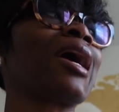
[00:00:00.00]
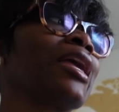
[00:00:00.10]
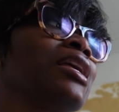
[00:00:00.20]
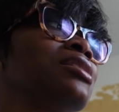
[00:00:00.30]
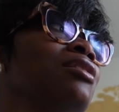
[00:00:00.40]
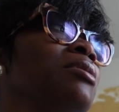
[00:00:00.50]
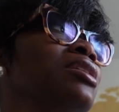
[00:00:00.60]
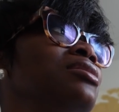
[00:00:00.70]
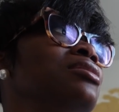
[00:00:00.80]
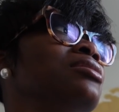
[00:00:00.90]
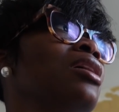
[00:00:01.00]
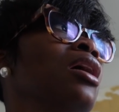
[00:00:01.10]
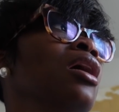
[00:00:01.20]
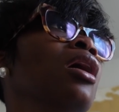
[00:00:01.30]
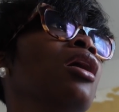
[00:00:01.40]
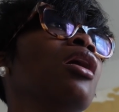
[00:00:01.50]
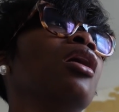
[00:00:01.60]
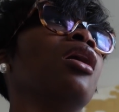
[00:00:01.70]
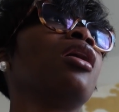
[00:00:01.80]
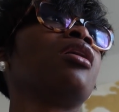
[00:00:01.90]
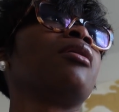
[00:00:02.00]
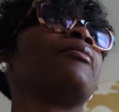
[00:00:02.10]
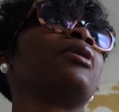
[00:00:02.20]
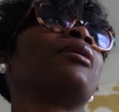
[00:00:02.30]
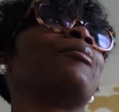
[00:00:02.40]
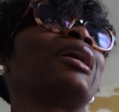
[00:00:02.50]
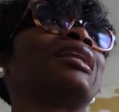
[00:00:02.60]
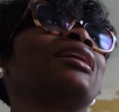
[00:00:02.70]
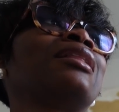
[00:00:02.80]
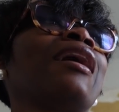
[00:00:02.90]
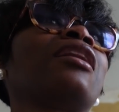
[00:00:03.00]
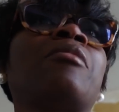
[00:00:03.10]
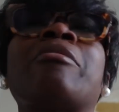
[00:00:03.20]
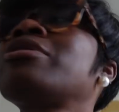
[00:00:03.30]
back into the business. Um, but I did that in my